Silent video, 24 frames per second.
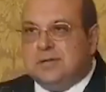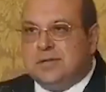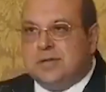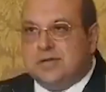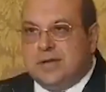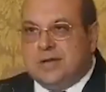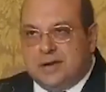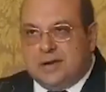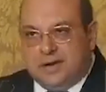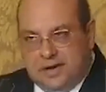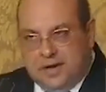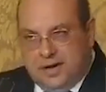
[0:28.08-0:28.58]

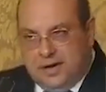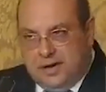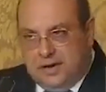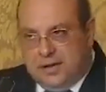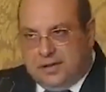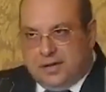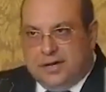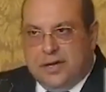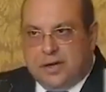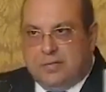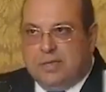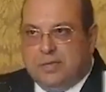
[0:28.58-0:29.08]
because Article
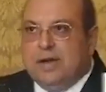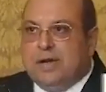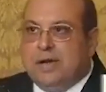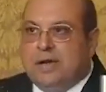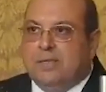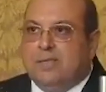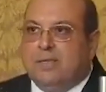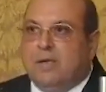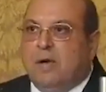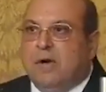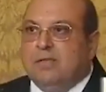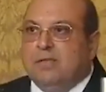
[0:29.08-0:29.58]

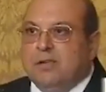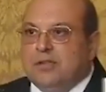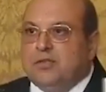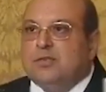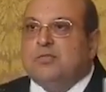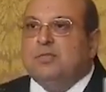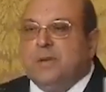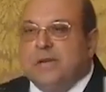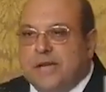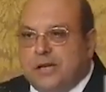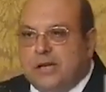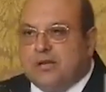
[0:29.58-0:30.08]
324, which
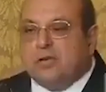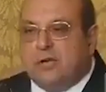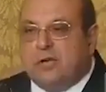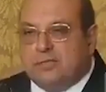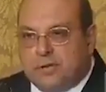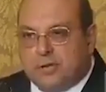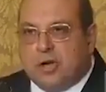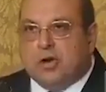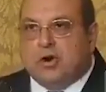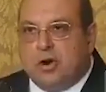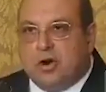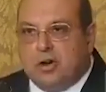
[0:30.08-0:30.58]
speaks of
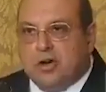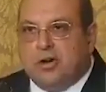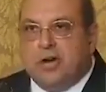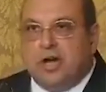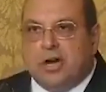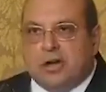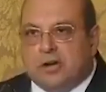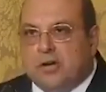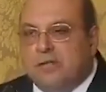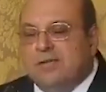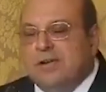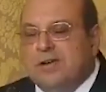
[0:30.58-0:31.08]
the
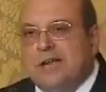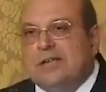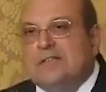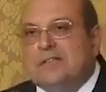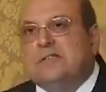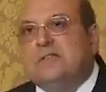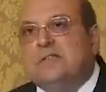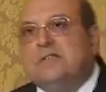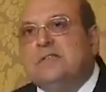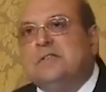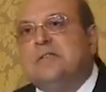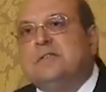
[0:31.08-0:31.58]
conduct of
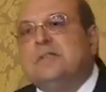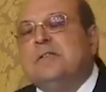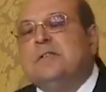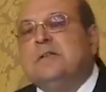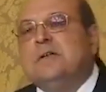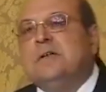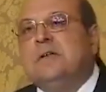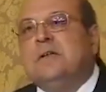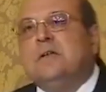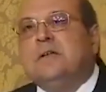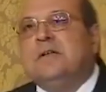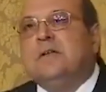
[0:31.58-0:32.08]
elections,
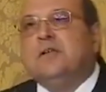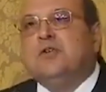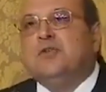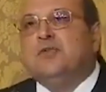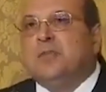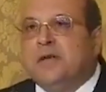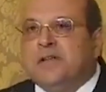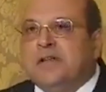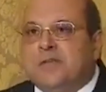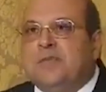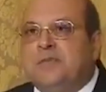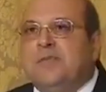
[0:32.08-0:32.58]

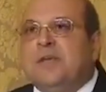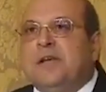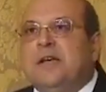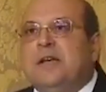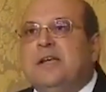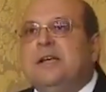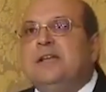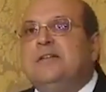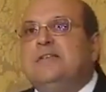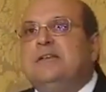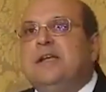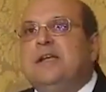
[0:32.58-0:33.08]

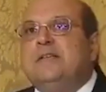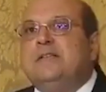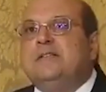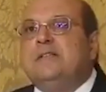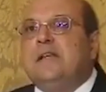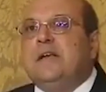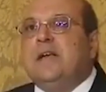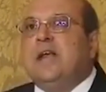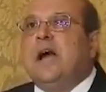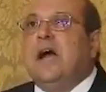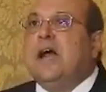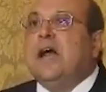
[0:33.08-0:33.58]
specifically says
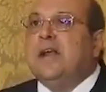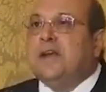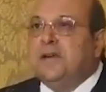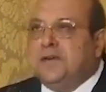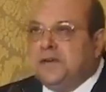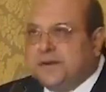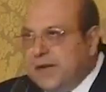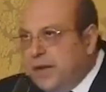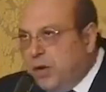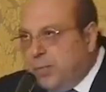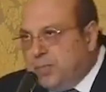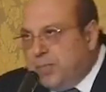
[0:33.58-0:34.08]
that
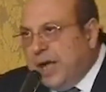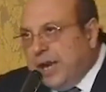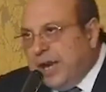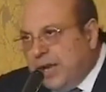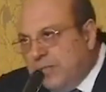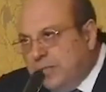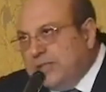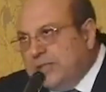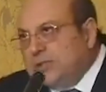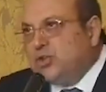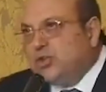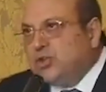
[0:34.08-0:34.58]
until
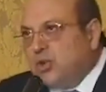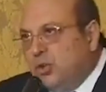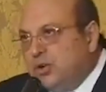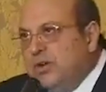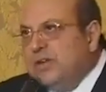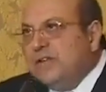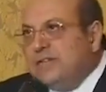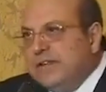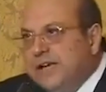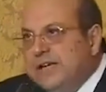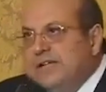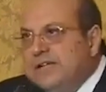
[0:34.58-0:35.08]
Parliament so
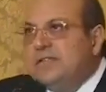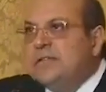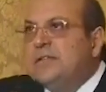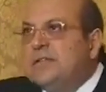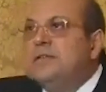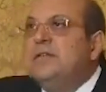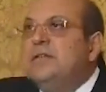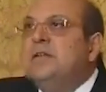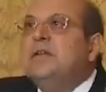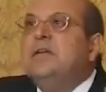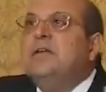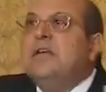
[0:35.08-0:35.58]
decides,
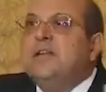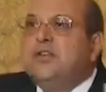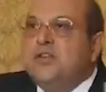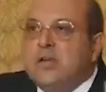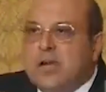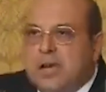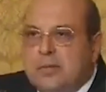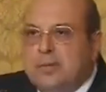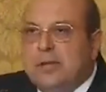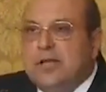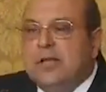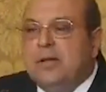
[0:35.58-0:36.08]
it
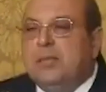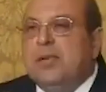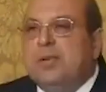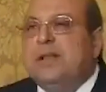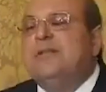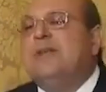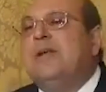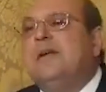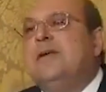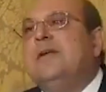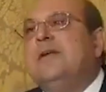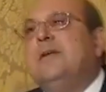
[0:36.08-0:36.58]
shall be the
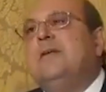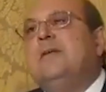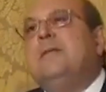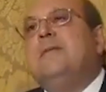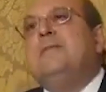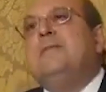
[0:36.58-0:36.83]
President.